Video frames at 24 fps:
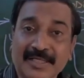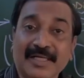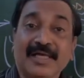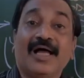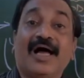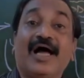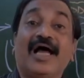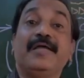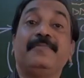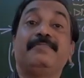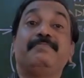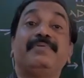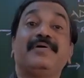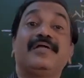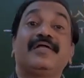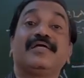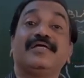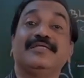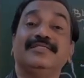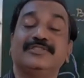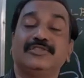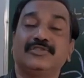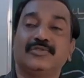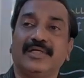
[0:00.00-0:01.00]

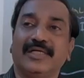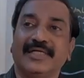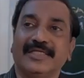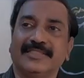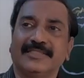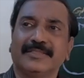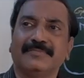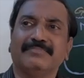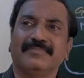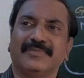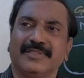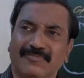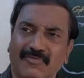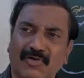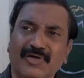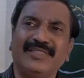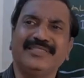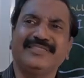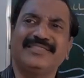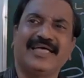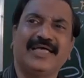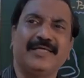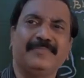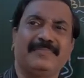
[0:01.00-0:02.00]
Hyperinsulinism. What
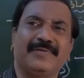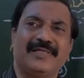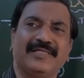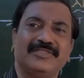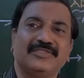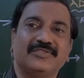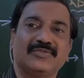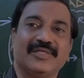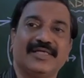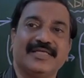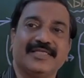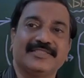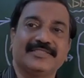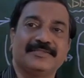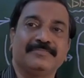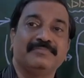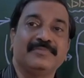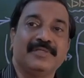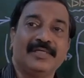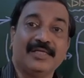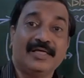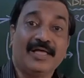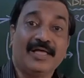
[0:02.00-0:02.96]
is hyperinsulinism?